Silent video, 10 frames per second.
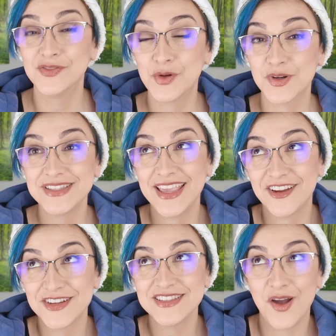Of course,
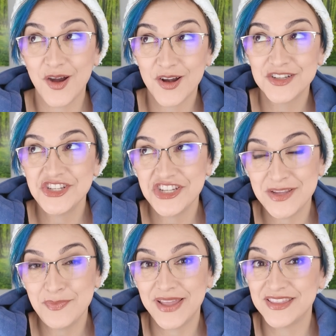carrots are
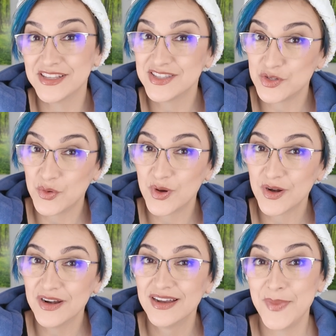cheap at the
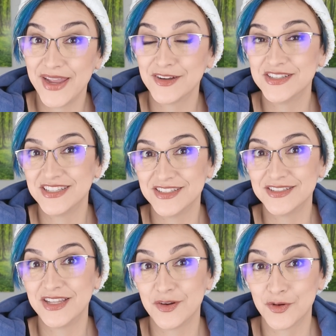store compared to,
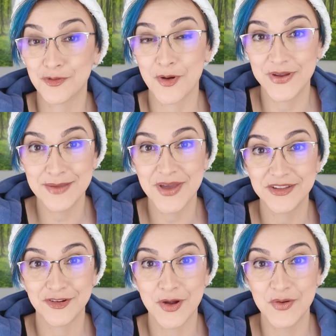growing them
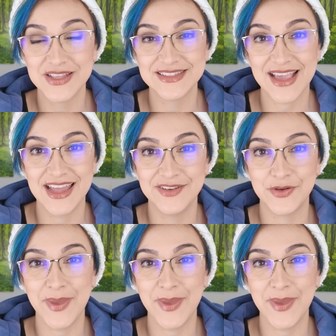on your own. It's kind of a